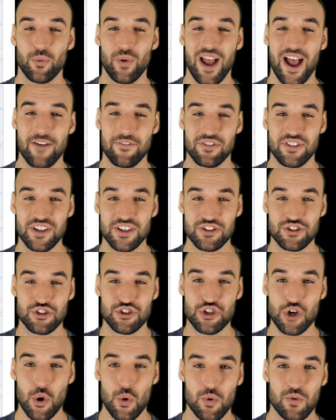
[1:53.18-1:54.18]
We have this
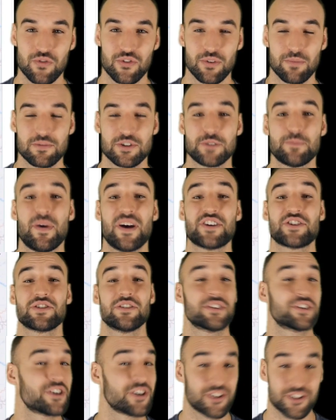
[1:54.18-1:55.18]
joke from
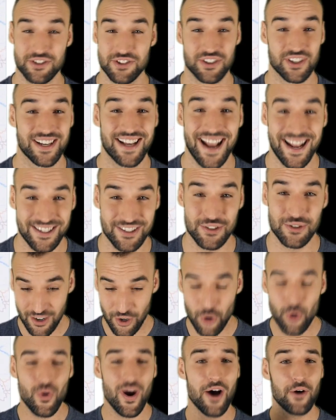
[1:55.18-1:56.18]
Special Kherson Cat,
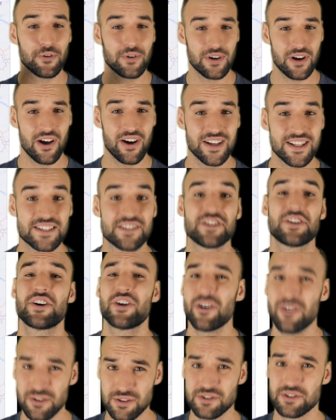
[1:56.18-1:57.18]
who outlines the
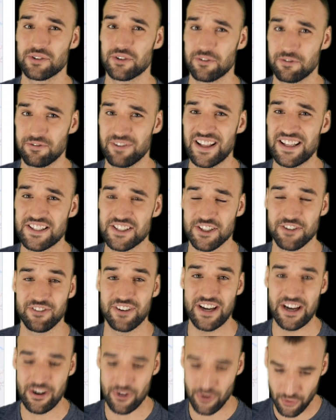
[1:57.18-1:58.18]
Kherson offensive
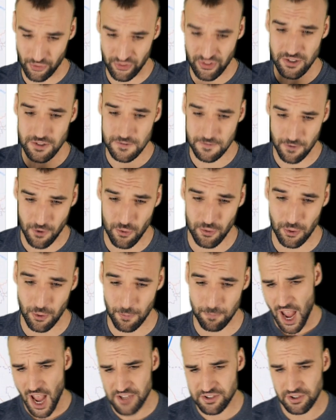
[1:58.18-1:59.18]
here on this
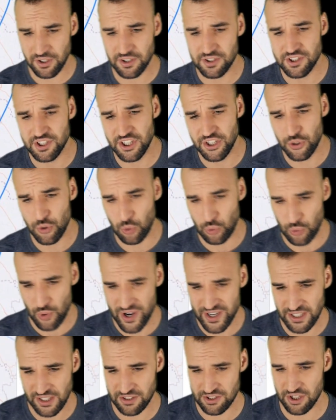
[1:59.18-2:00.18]
photo. As you can see,
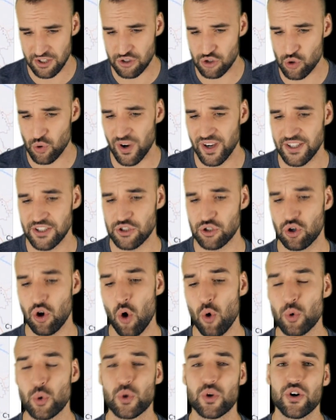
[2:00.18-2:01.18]
Ukrainians are trying to
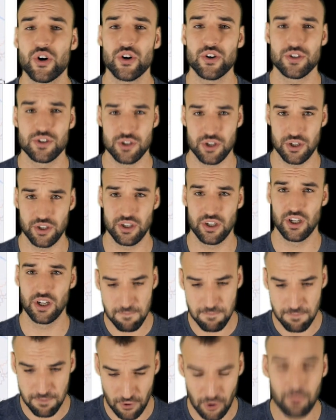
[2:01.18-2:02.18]
go to Kherson
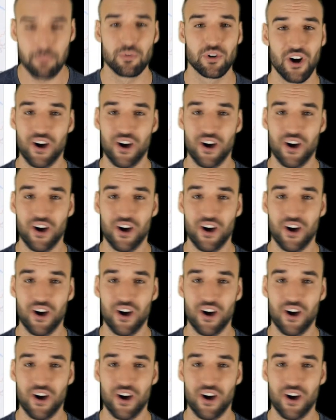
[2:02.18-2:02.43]
from